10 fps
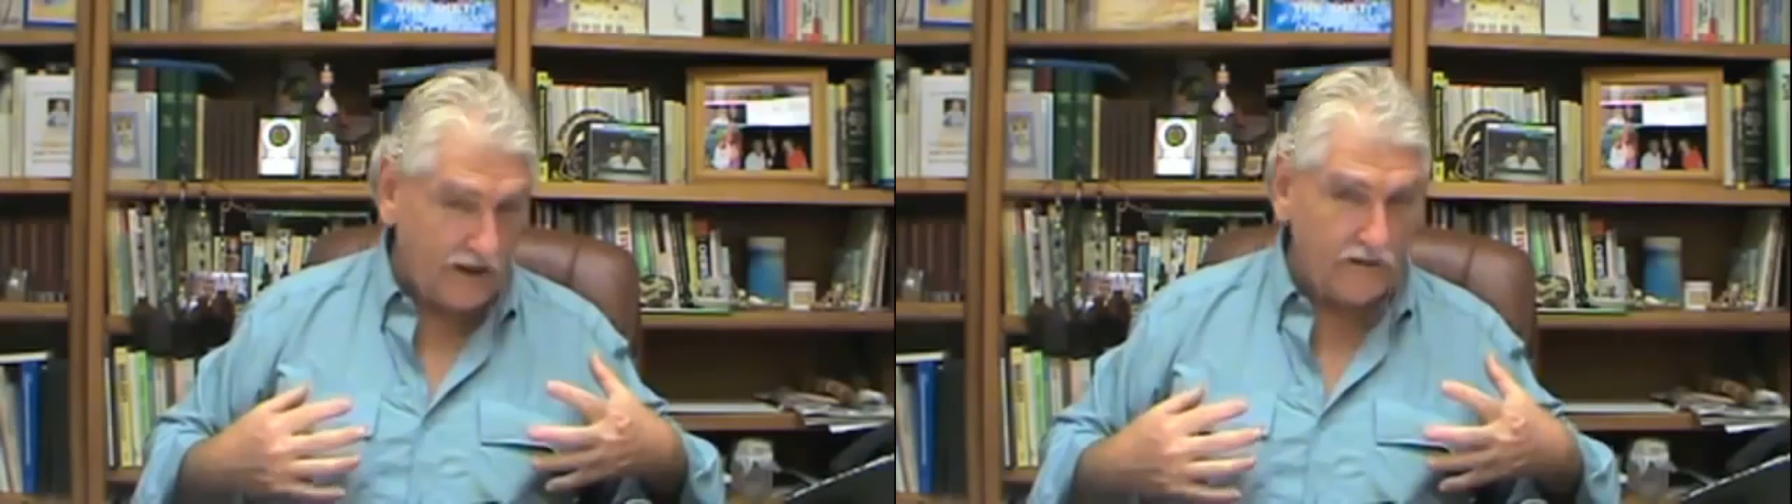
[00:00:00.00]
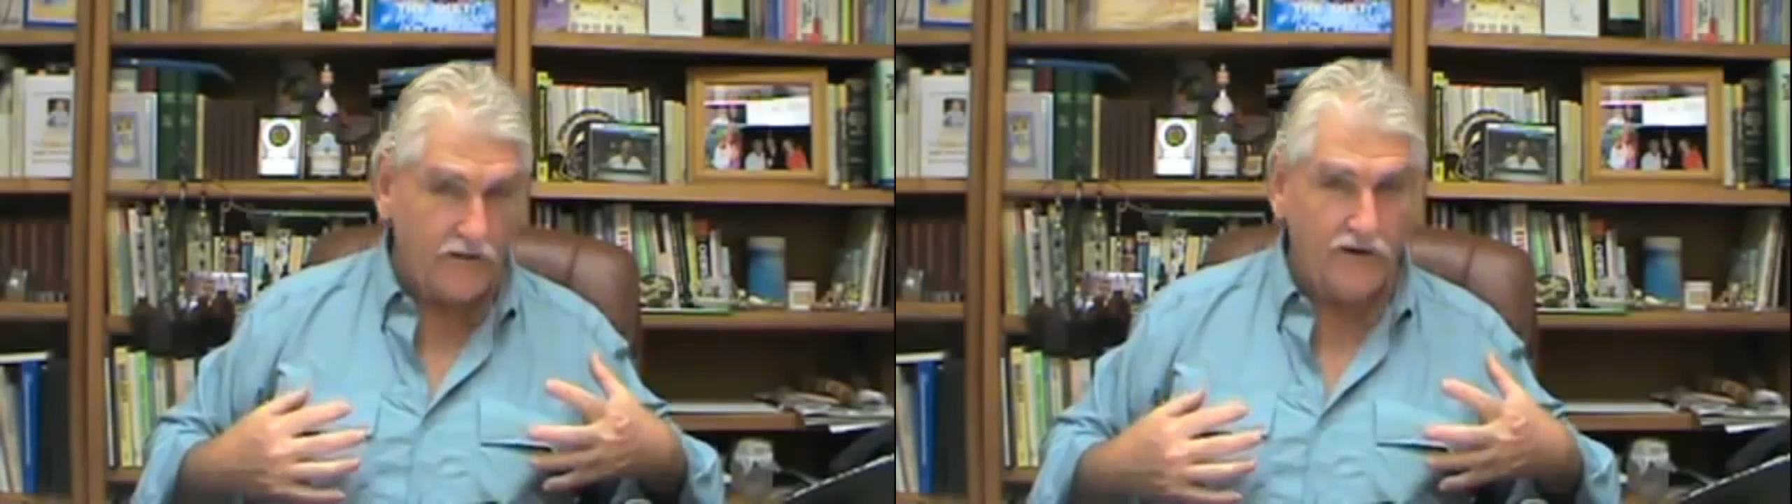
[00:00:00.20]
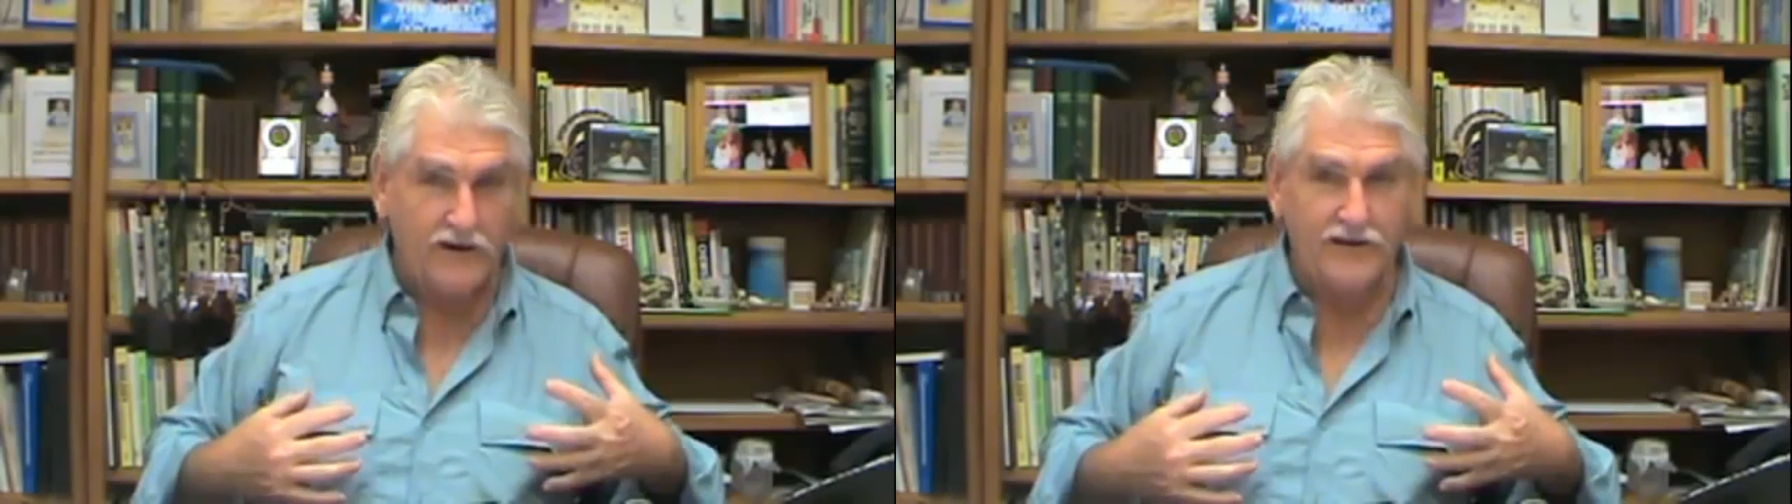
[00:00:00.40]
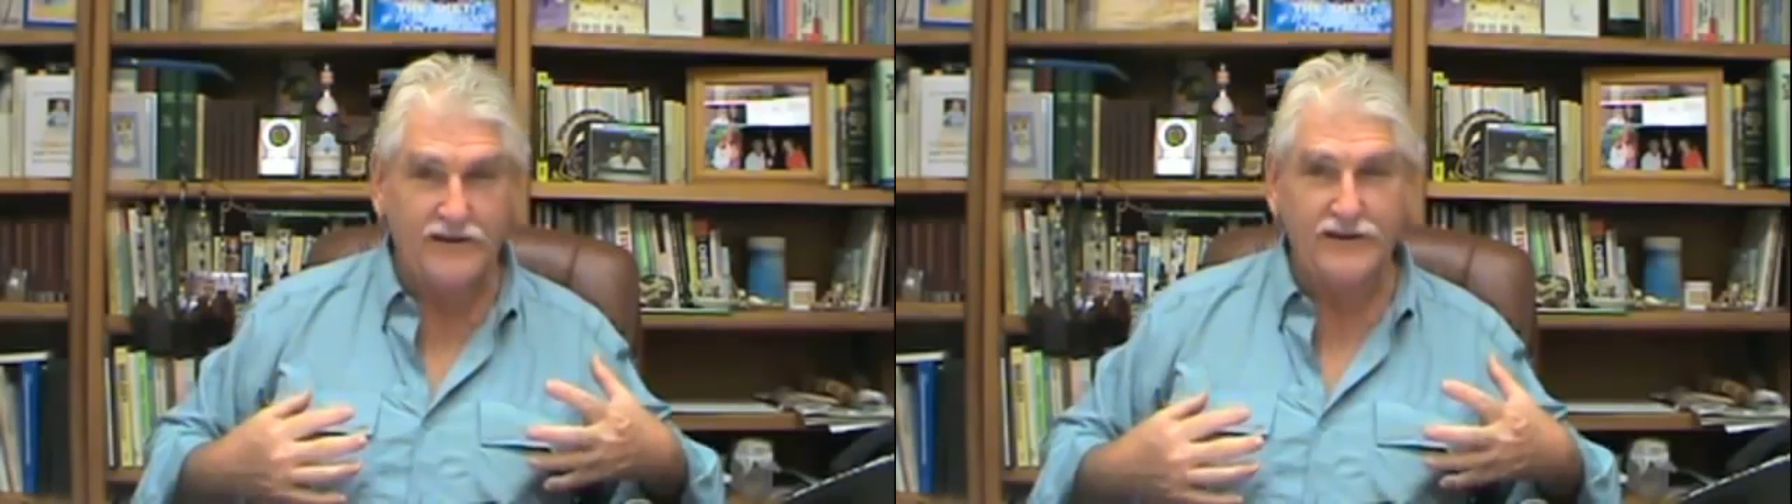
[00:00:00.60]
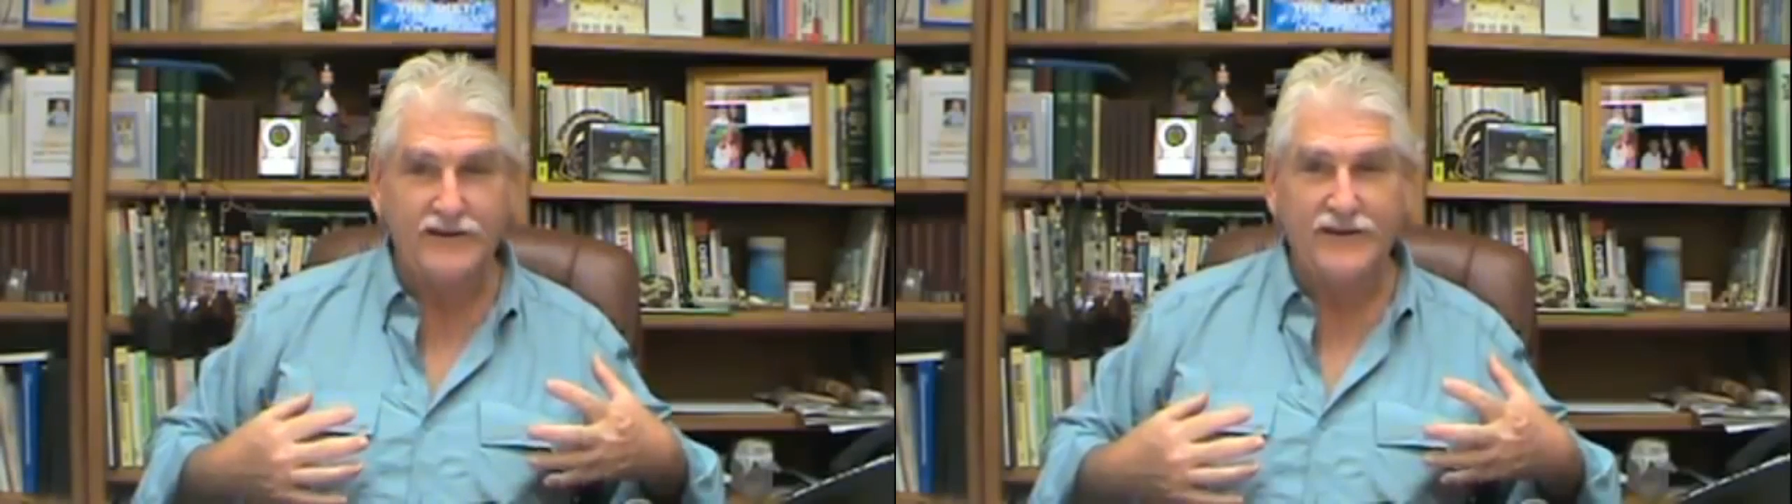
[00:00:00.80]
I'm going,
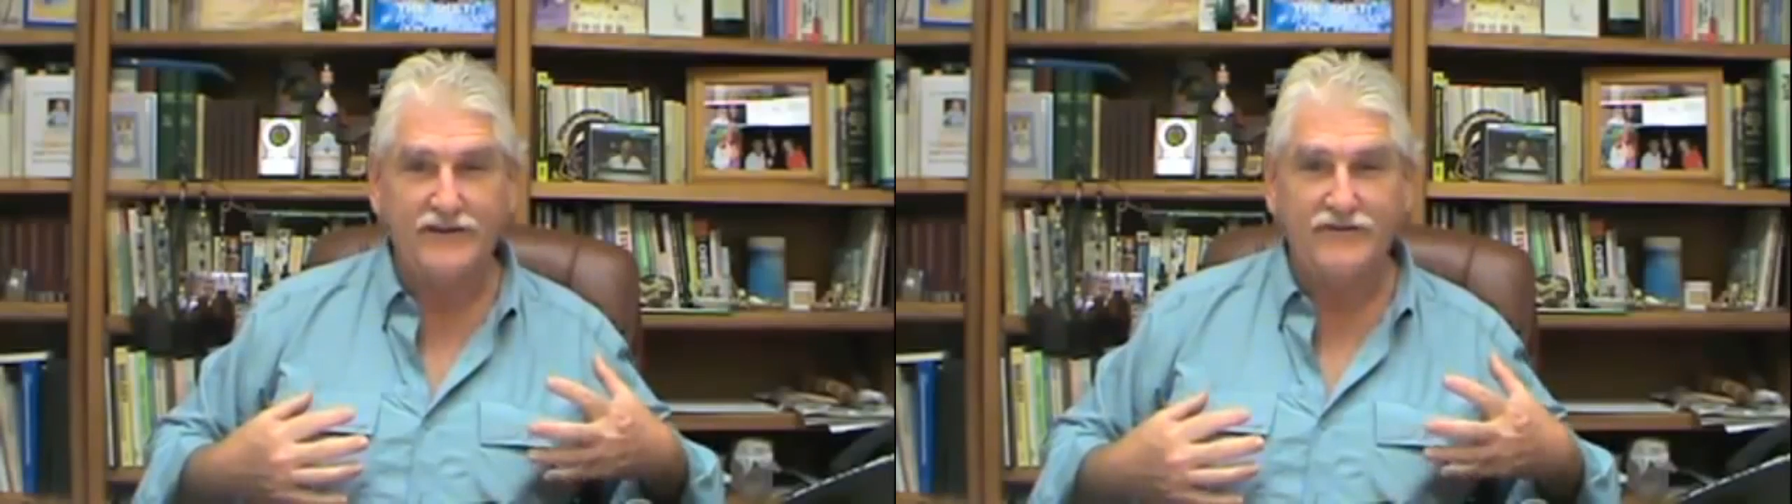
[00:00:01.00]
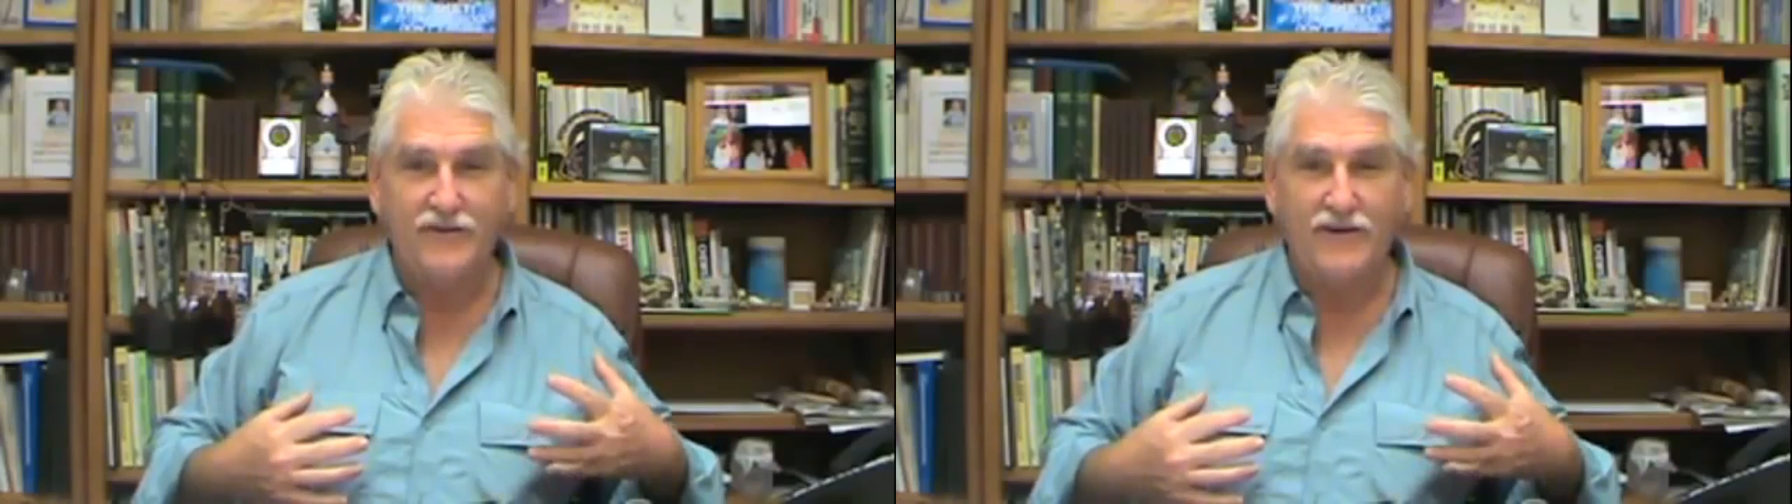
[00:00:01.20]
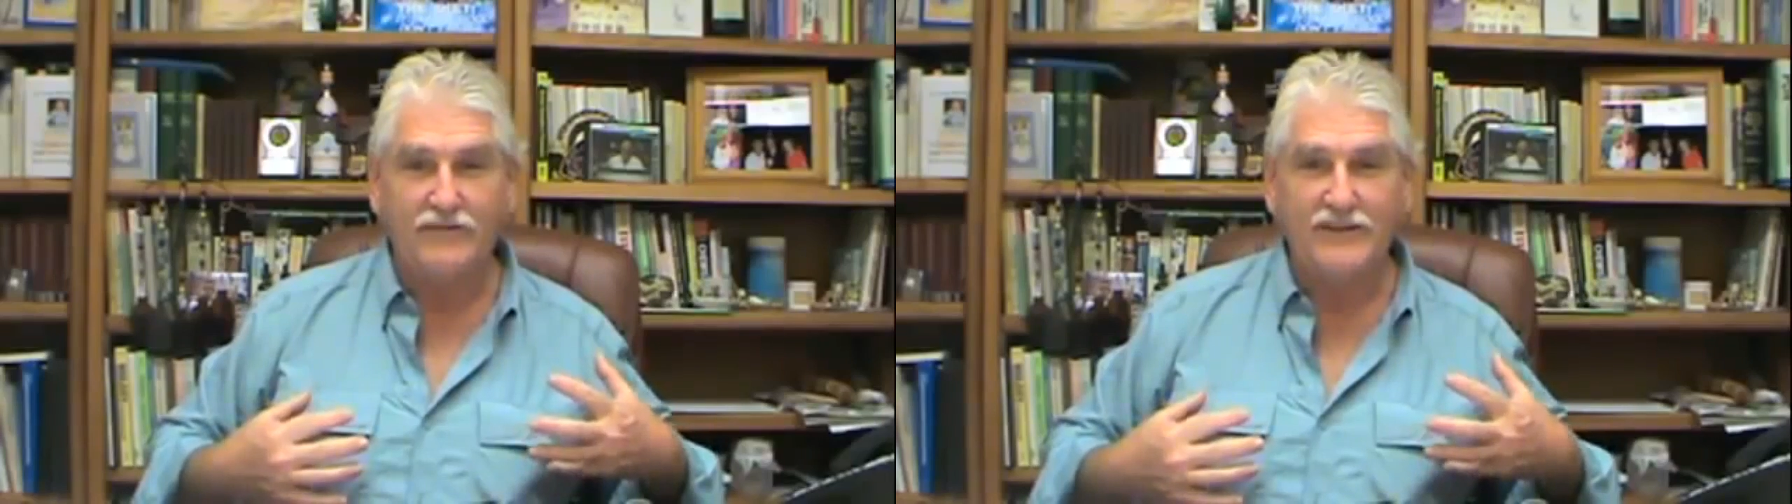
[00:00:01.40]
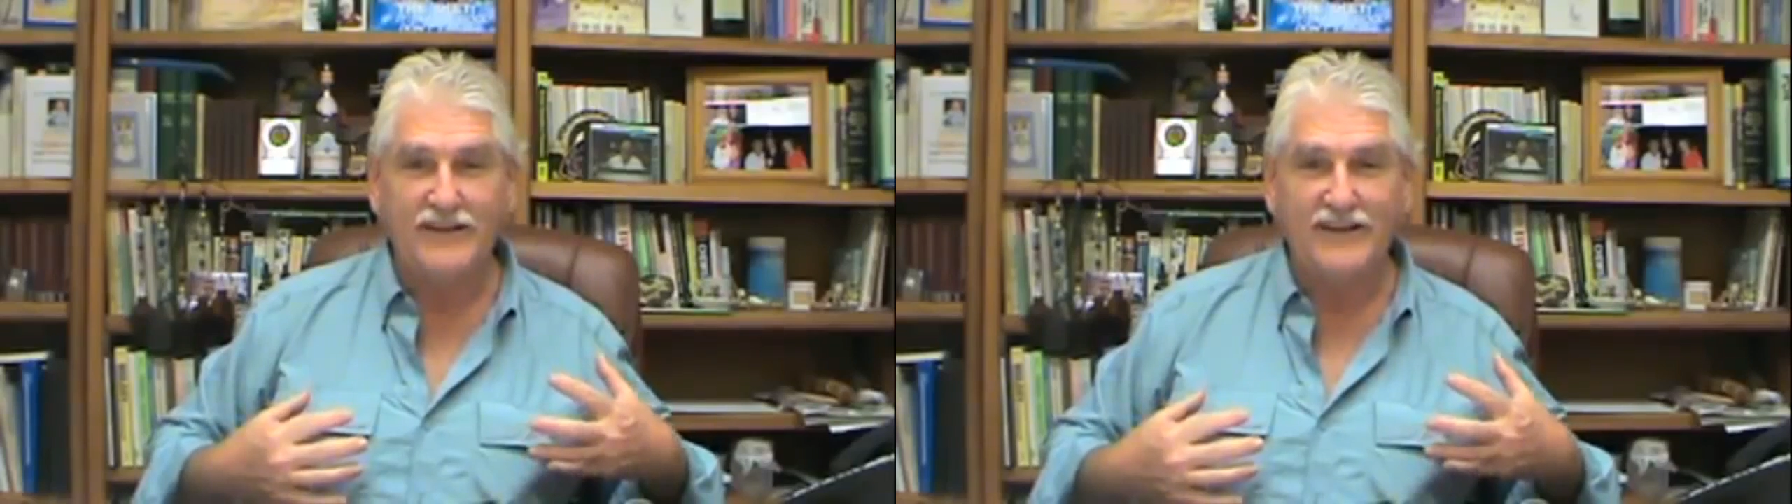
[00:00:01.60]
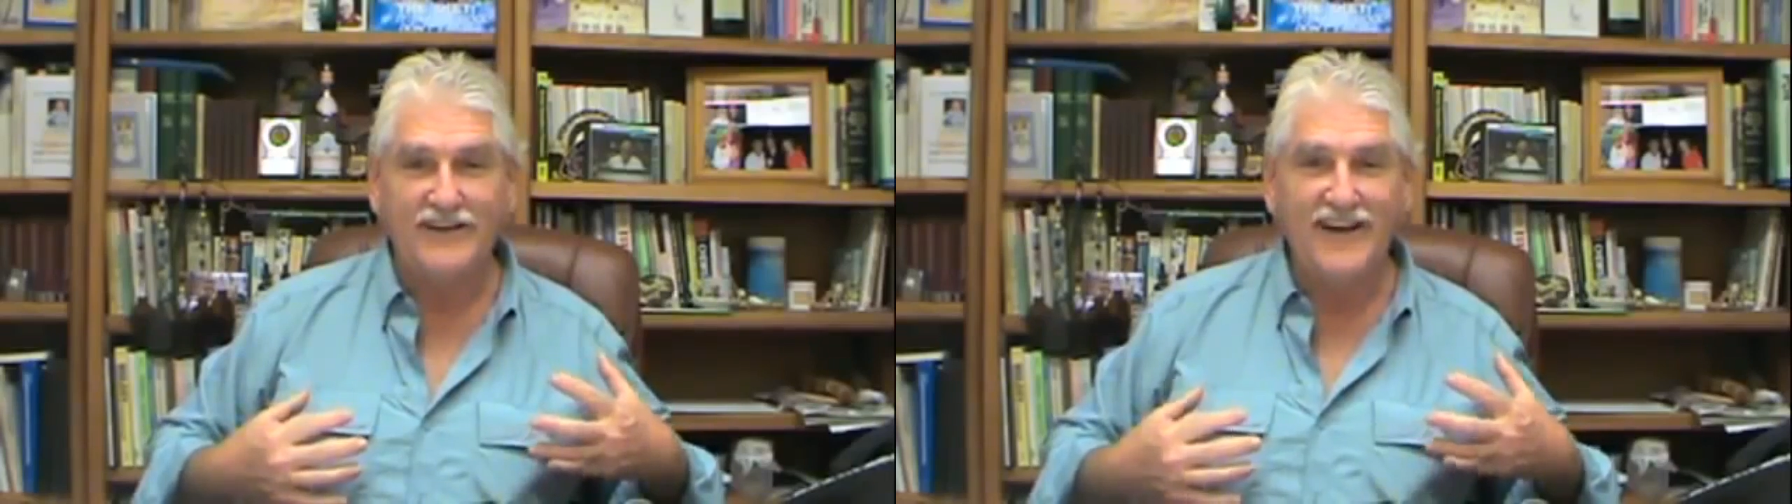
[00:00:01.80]
ooh, good
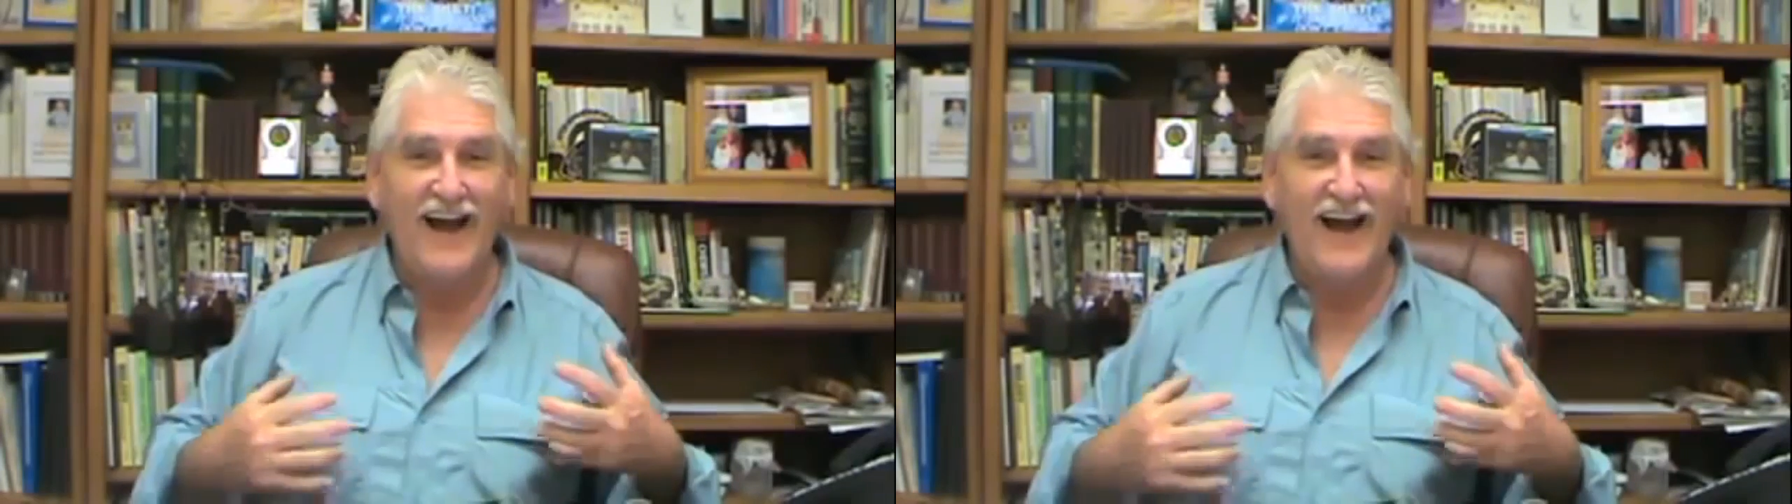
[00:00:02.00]
formula.